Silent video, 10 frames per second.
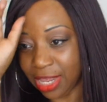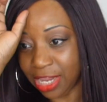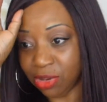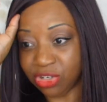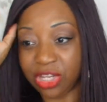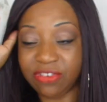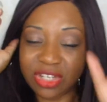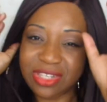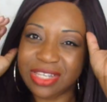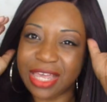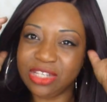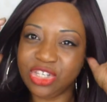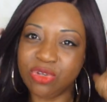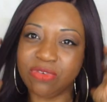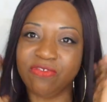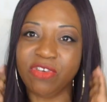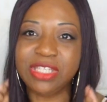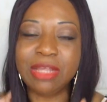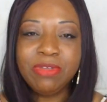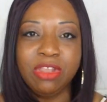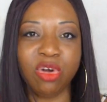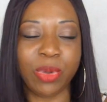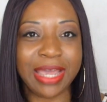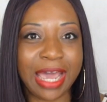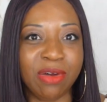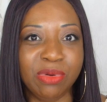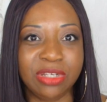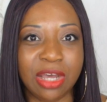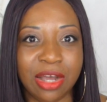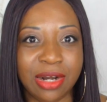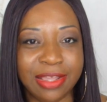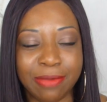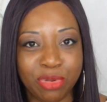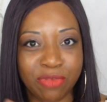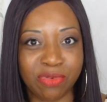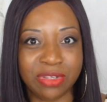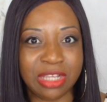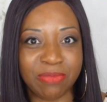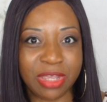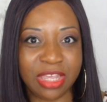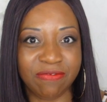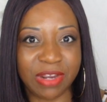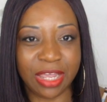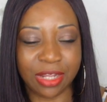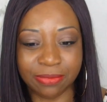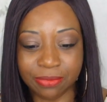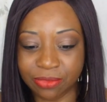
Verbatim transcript: You know, just in case, you know, for example, you're going out like a beautiful summer evening